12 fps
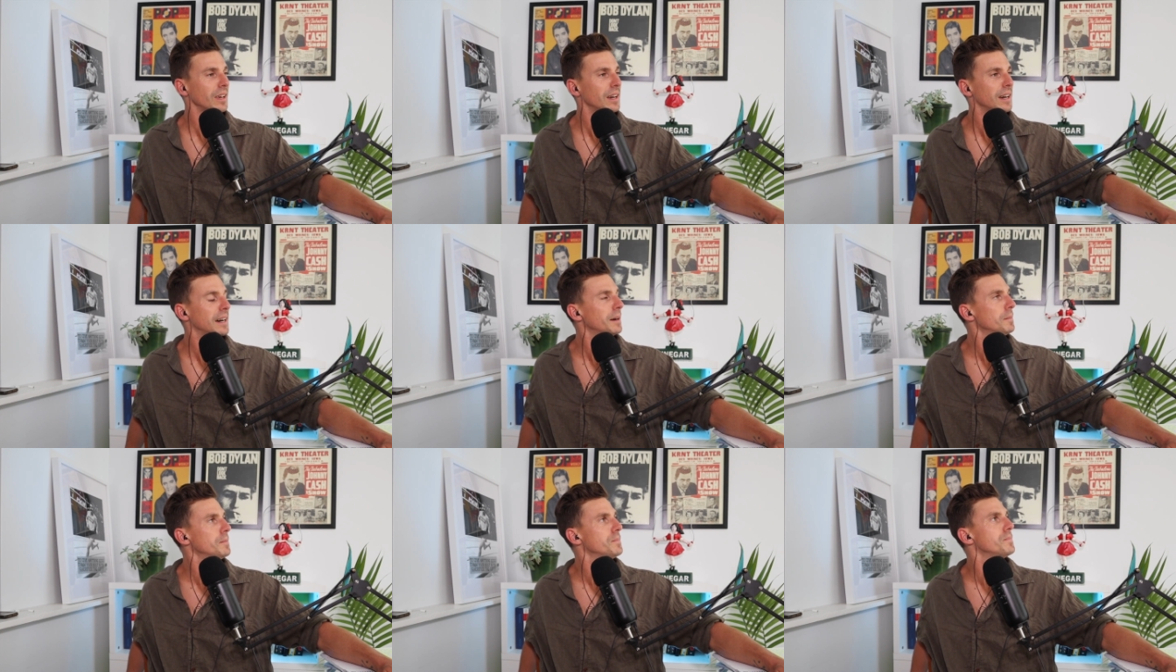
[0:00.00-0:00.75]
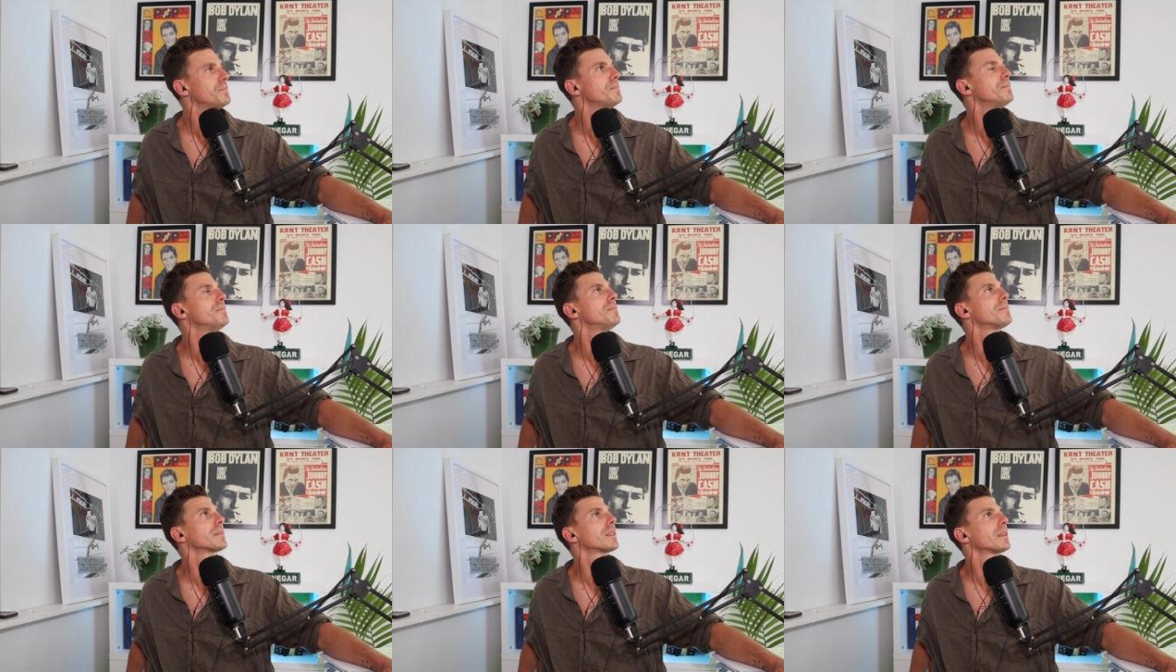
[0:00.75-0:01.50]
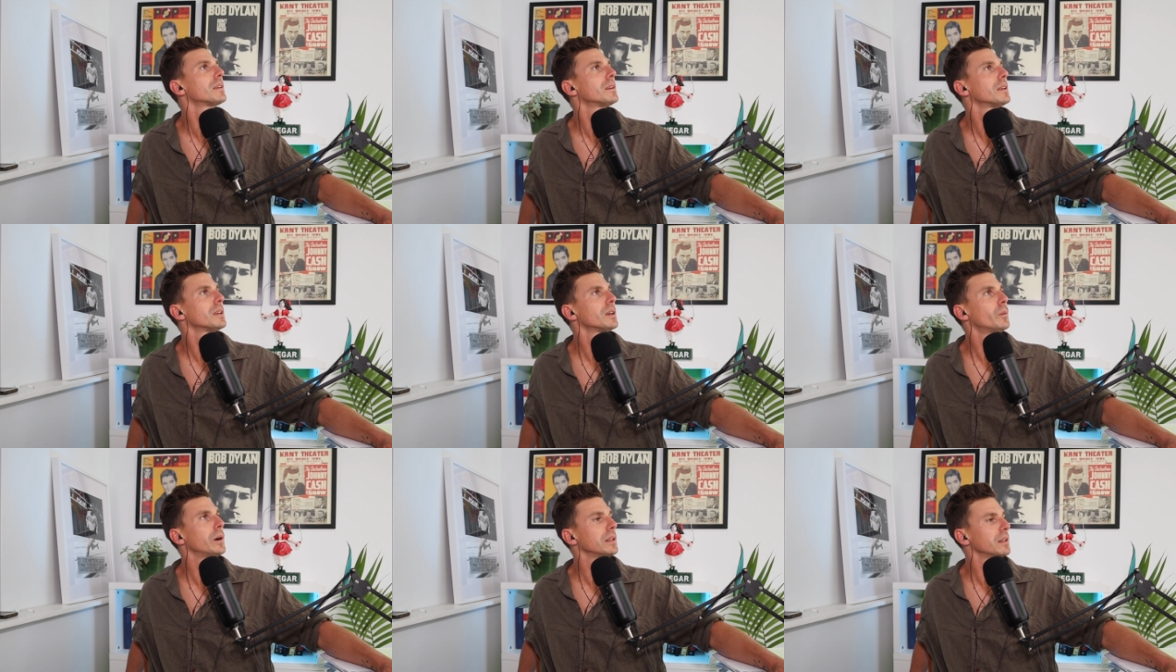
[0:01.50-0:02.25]
um,
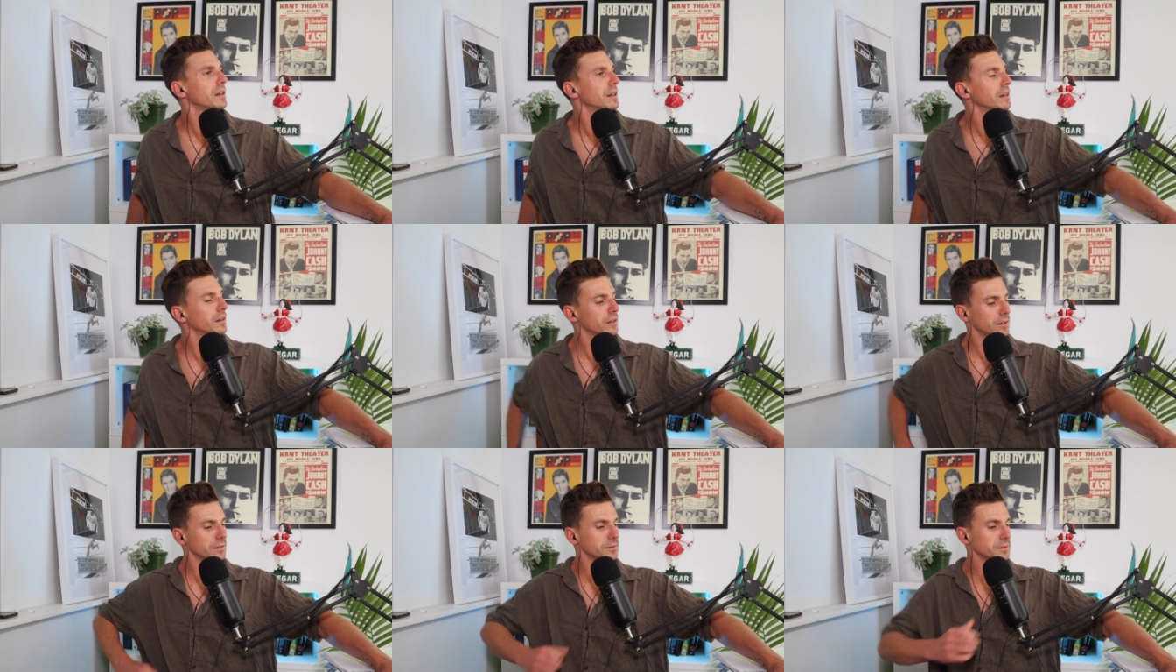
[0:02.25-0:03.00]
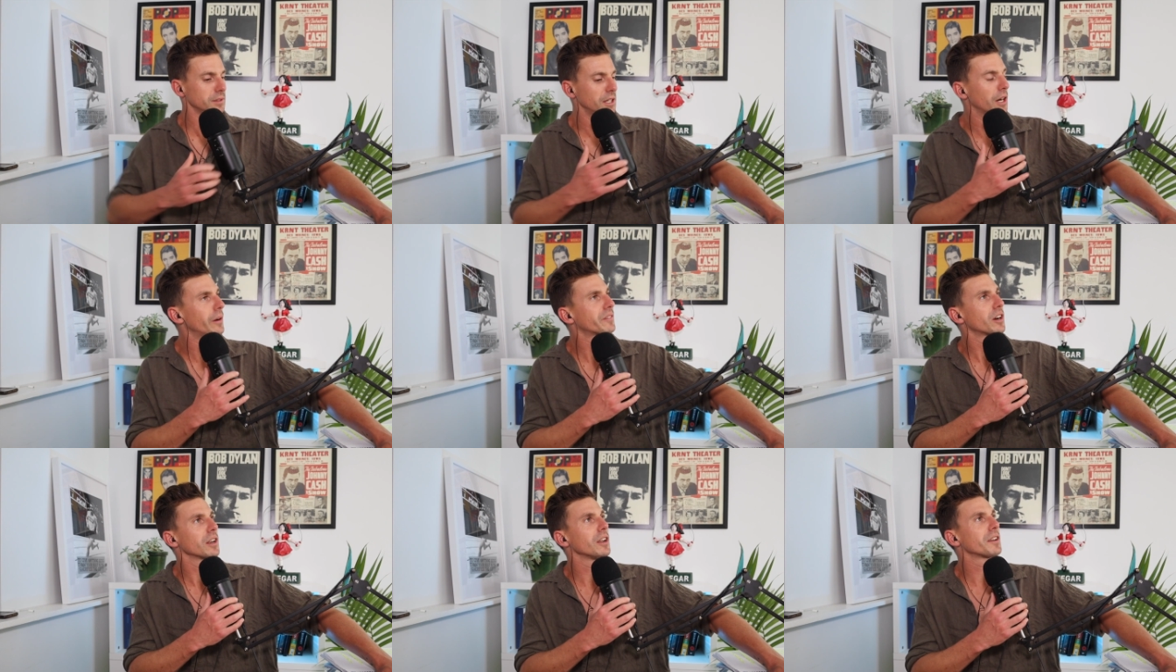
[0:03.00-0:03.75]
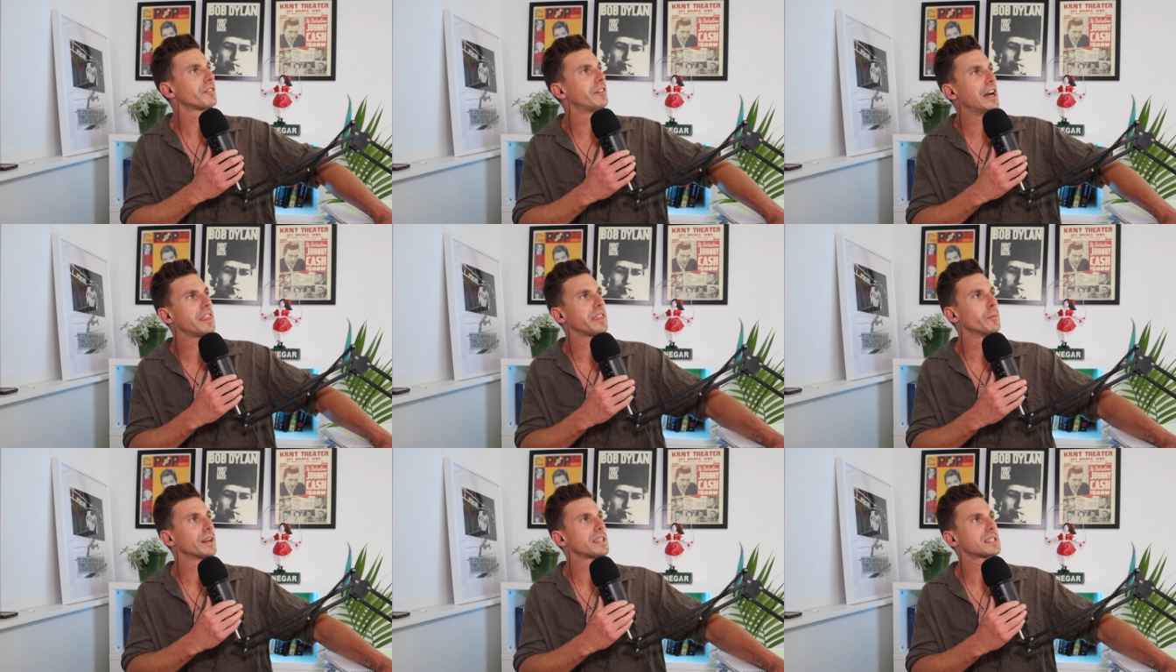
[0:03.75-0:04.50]
well, you know, I've got a lot of faith
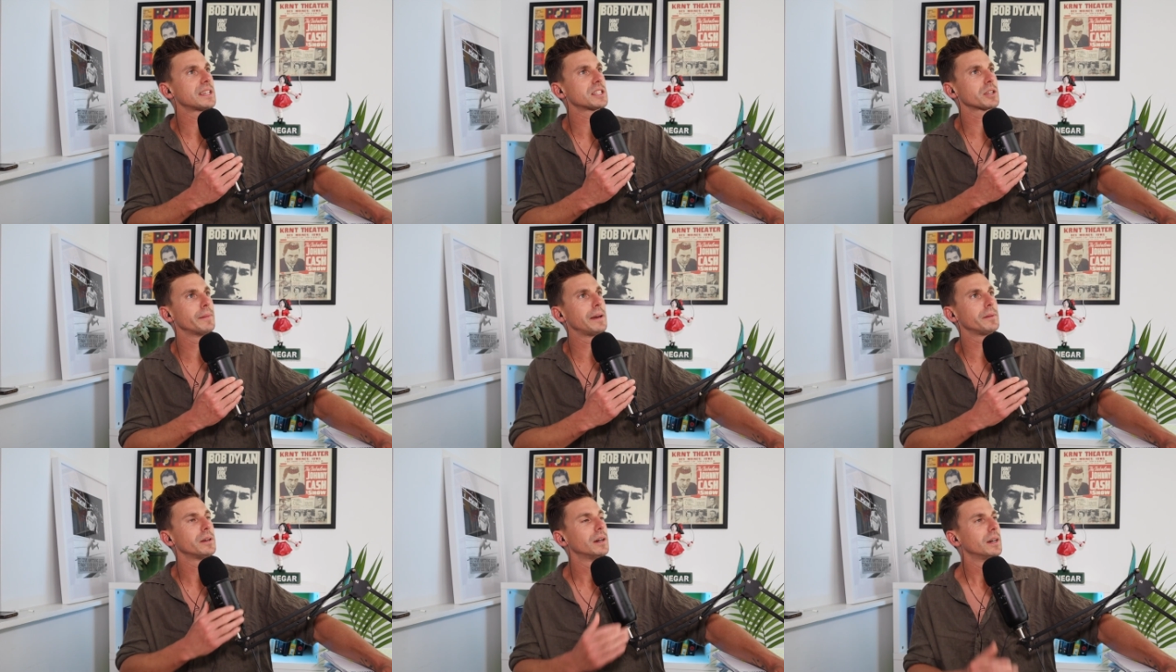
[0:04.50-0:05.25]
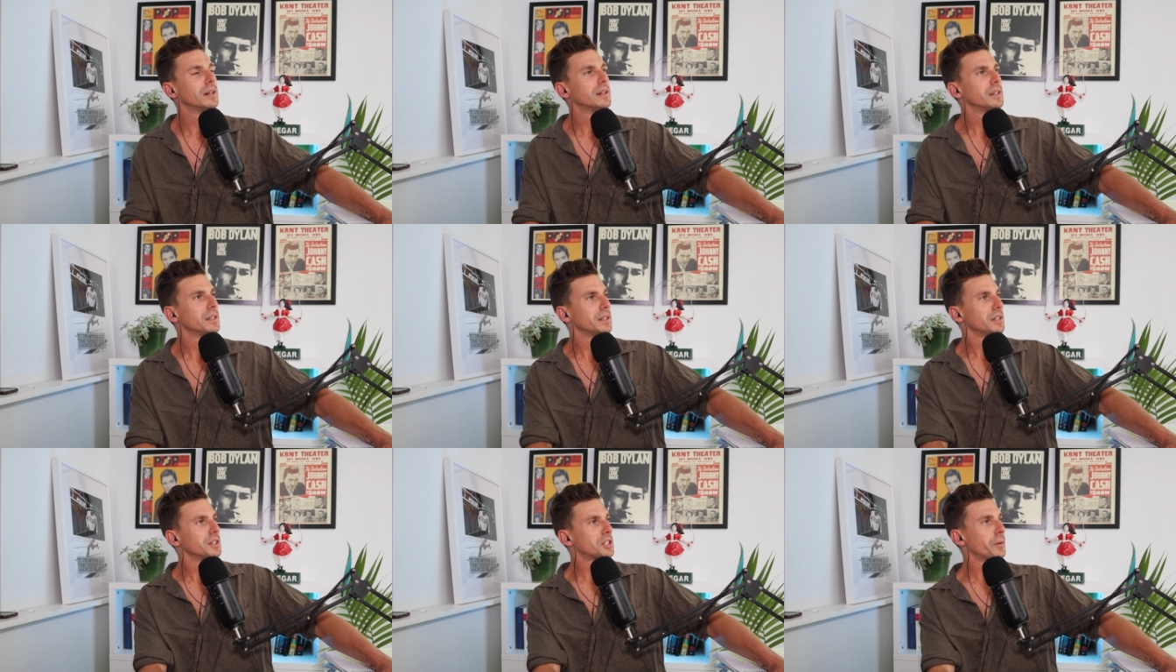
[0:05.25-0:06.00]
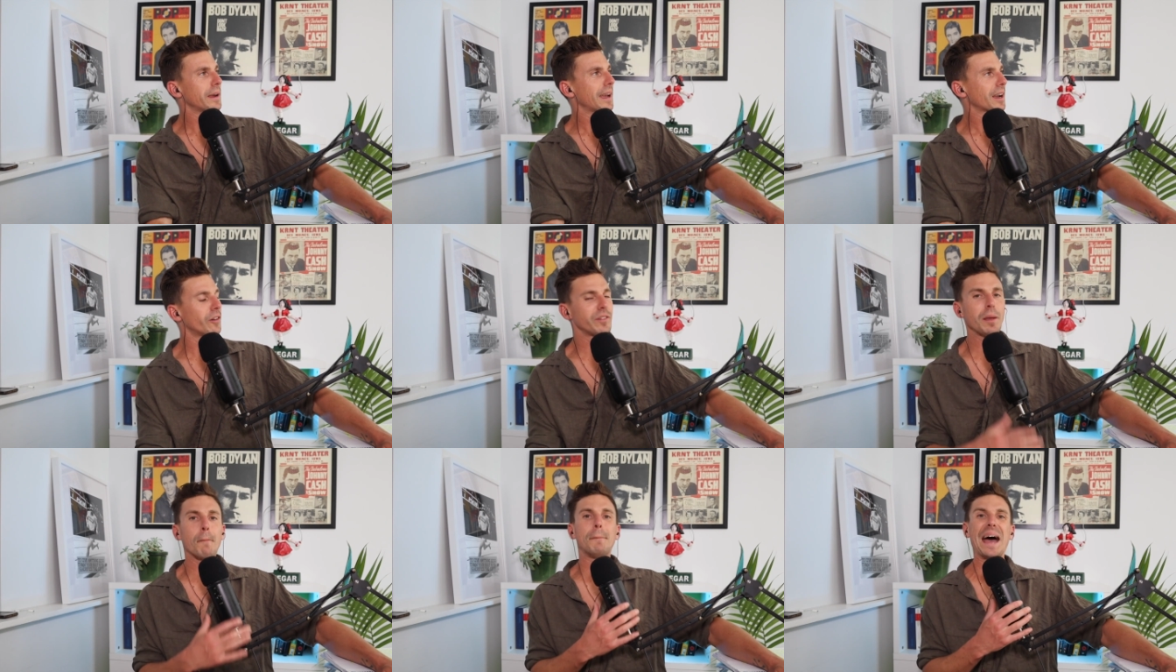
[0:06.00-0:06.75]
in what he says, so maybe, should we get
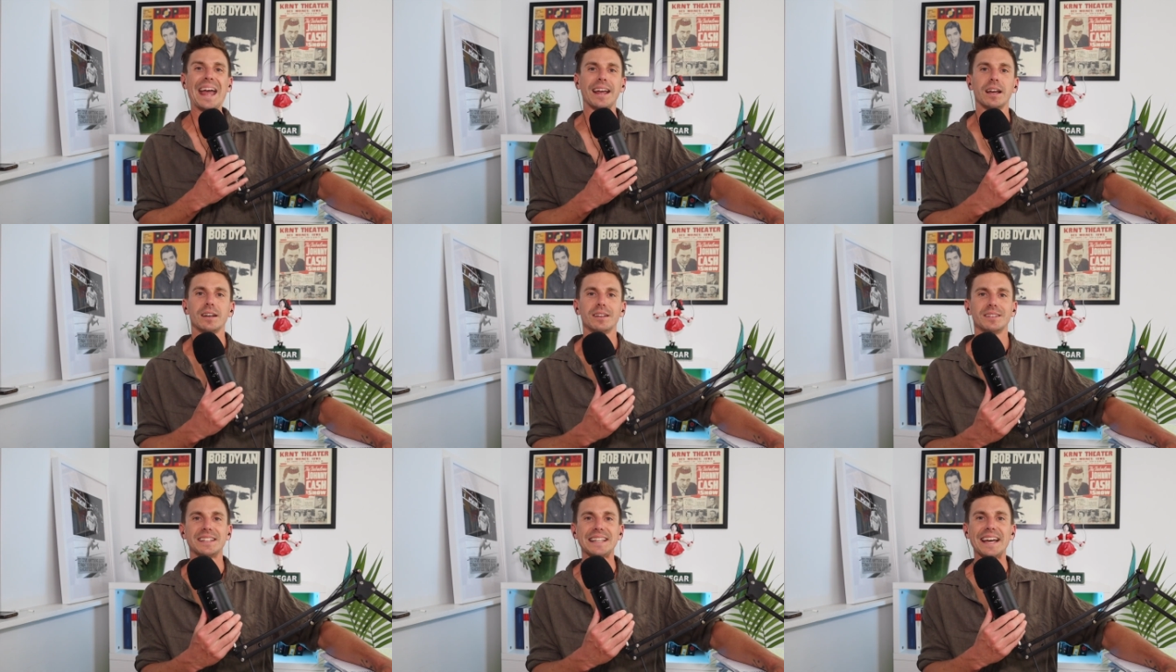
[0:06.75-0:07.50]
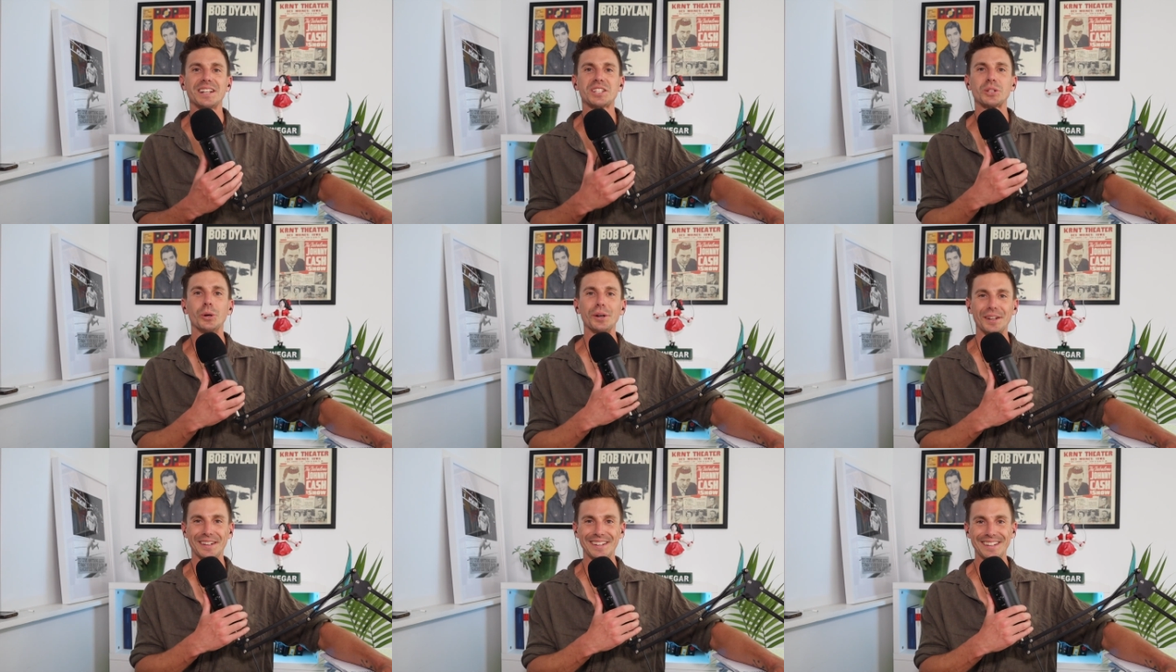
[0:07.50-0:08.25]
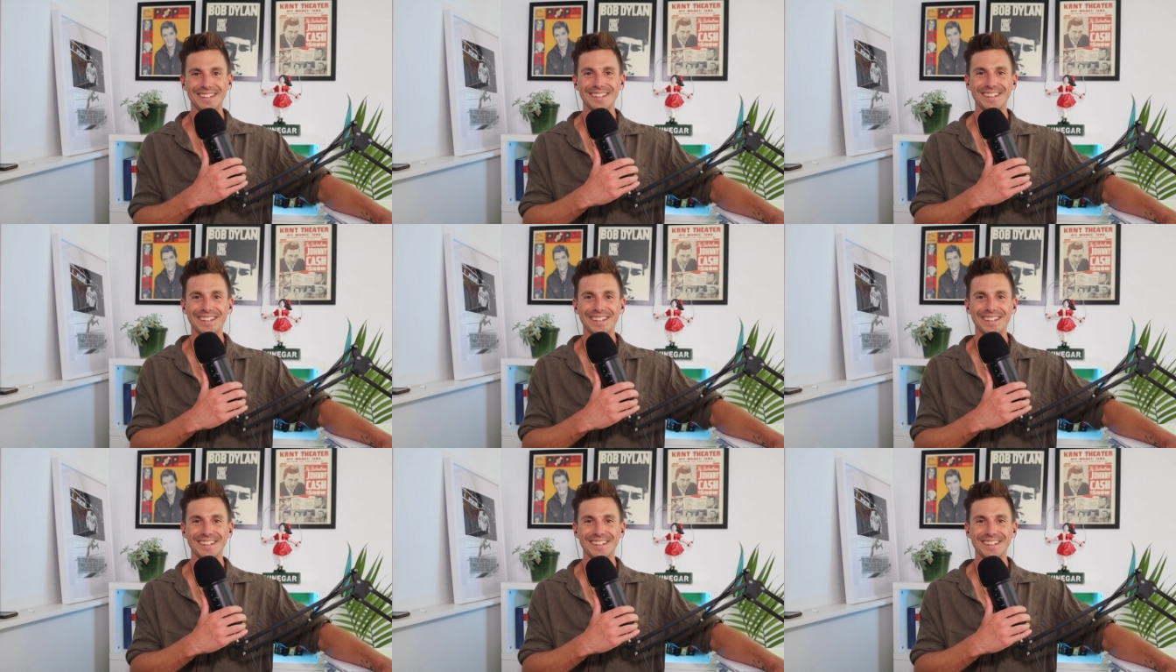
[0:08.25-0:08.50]
coffee? Bang, the date's sorted.